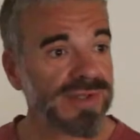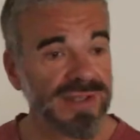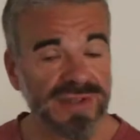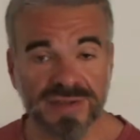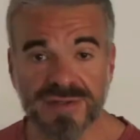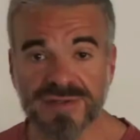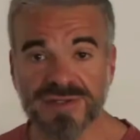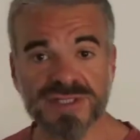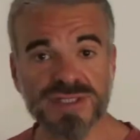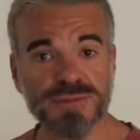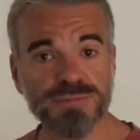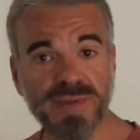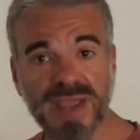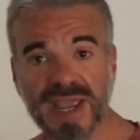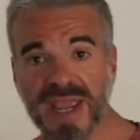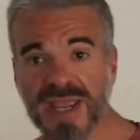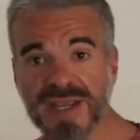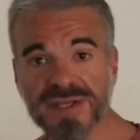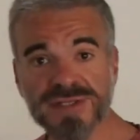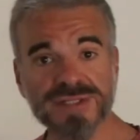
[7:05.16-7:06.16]
the
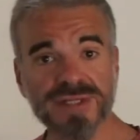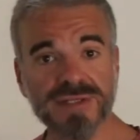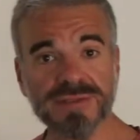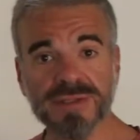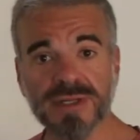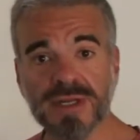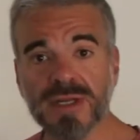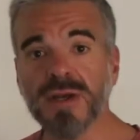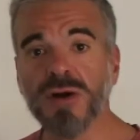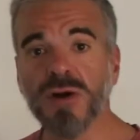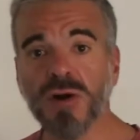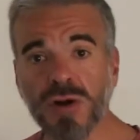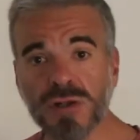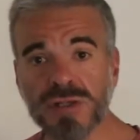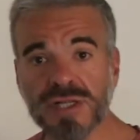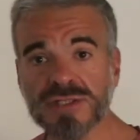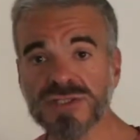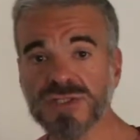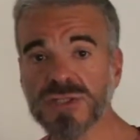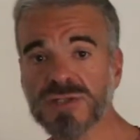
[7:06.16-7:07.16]
space and all
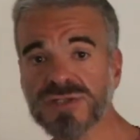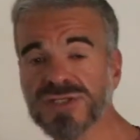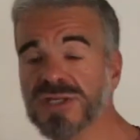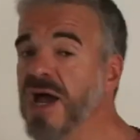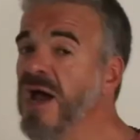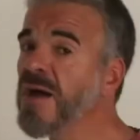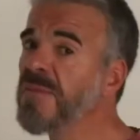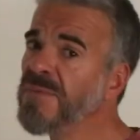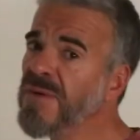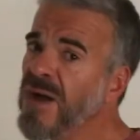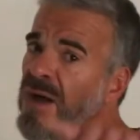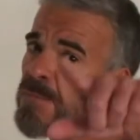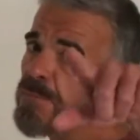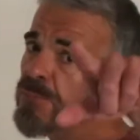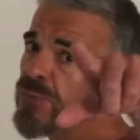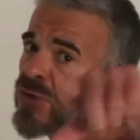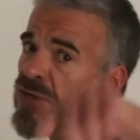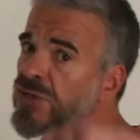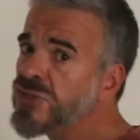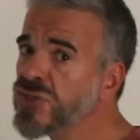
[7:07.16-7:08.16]
that sort of stuff. I'm
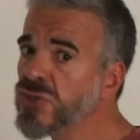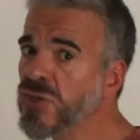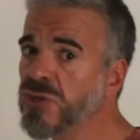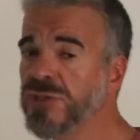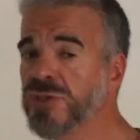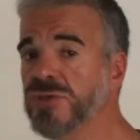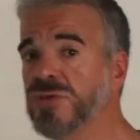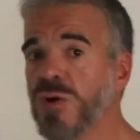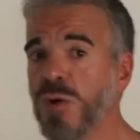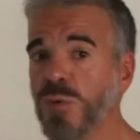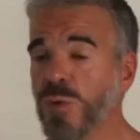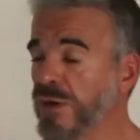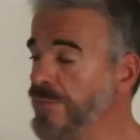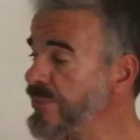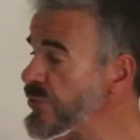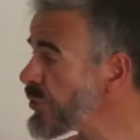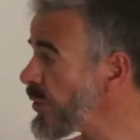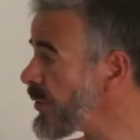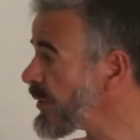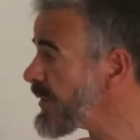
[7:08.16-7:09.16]
pretty sure you know what
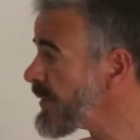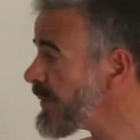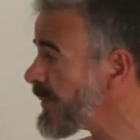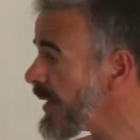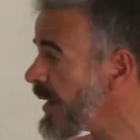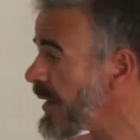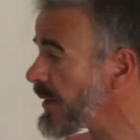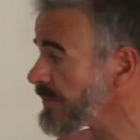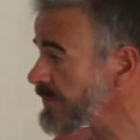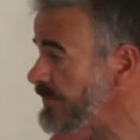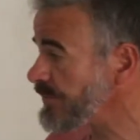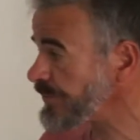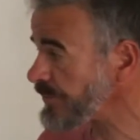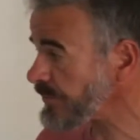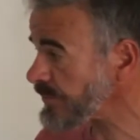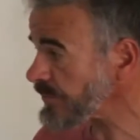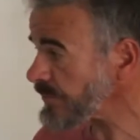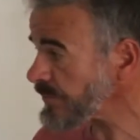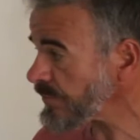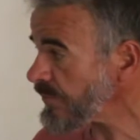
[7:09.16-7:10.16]
I'm talking about.
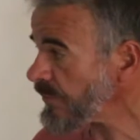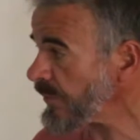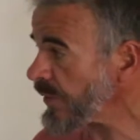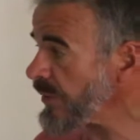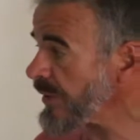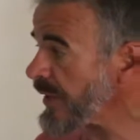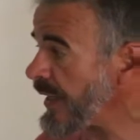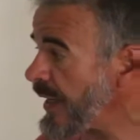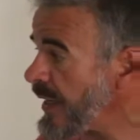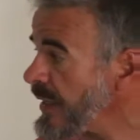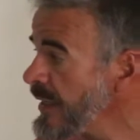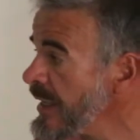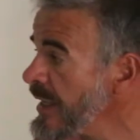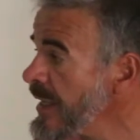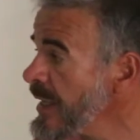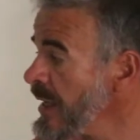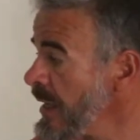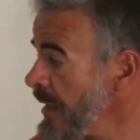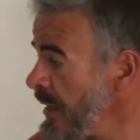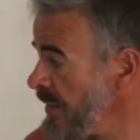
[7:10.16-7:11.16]
Okay?
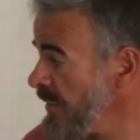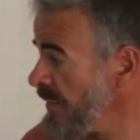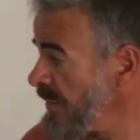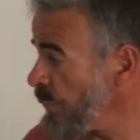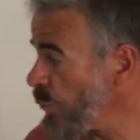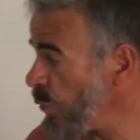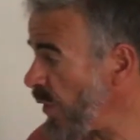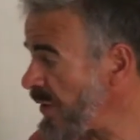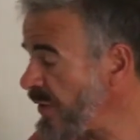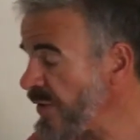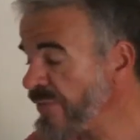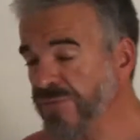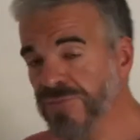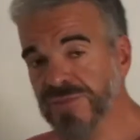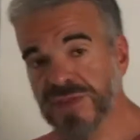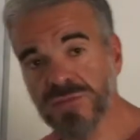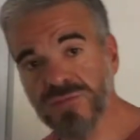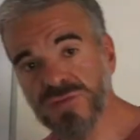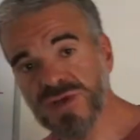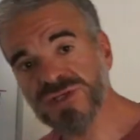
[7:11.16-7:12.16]
One of
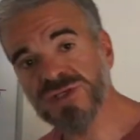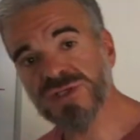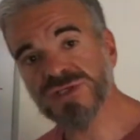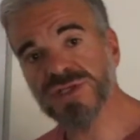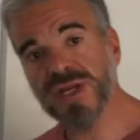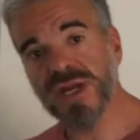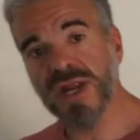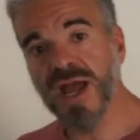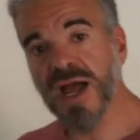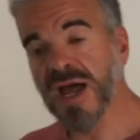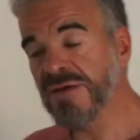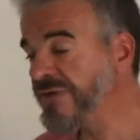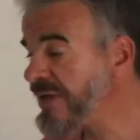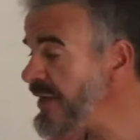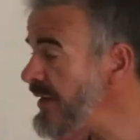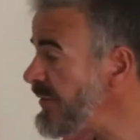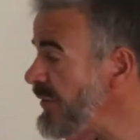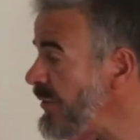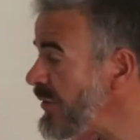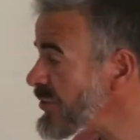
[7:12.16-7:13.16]
the reasons that I have
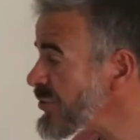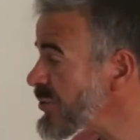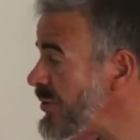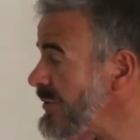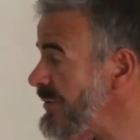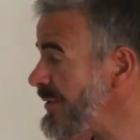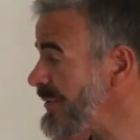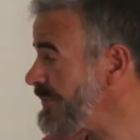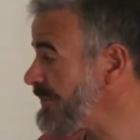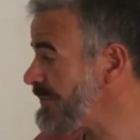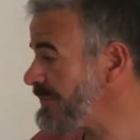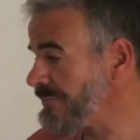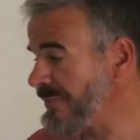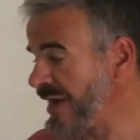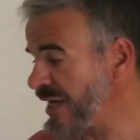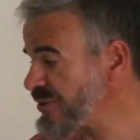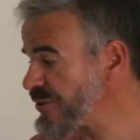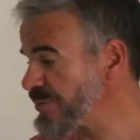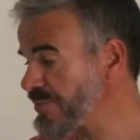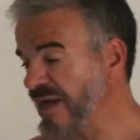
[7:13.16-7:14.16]
here also,
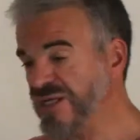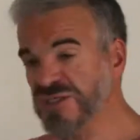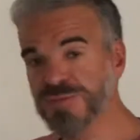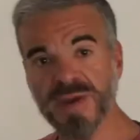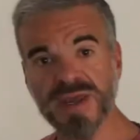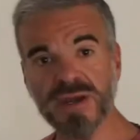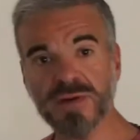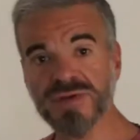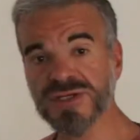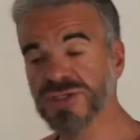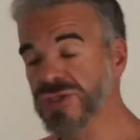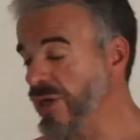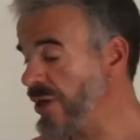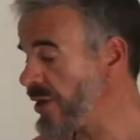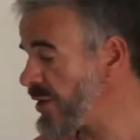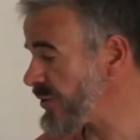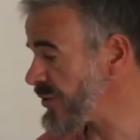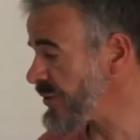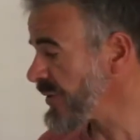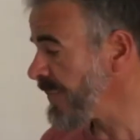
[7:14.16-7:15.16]
much better
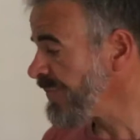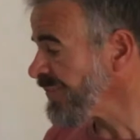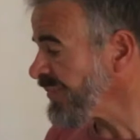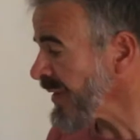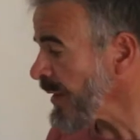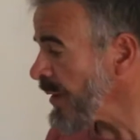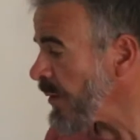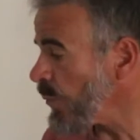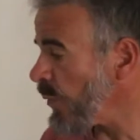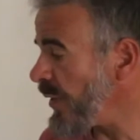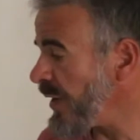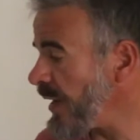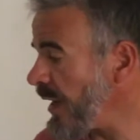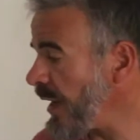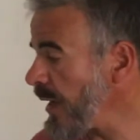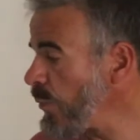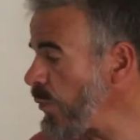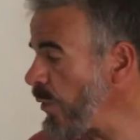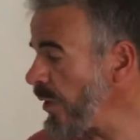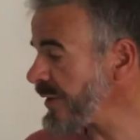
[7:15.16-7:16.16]
returns. When
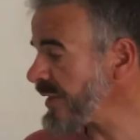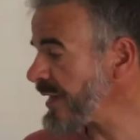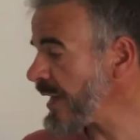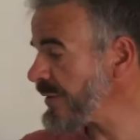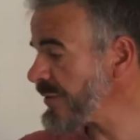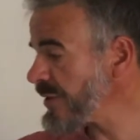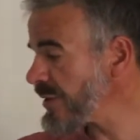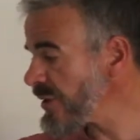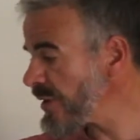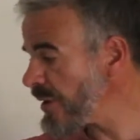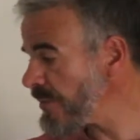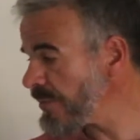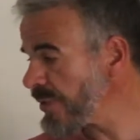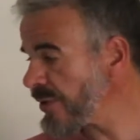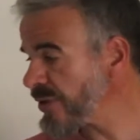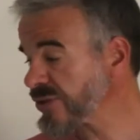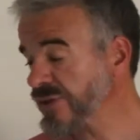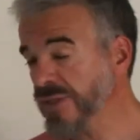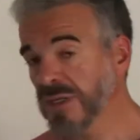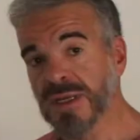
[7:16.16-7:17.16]
I worked out the
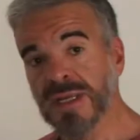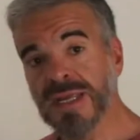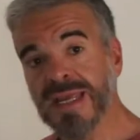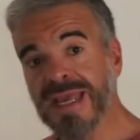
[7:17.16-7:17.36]
numbers,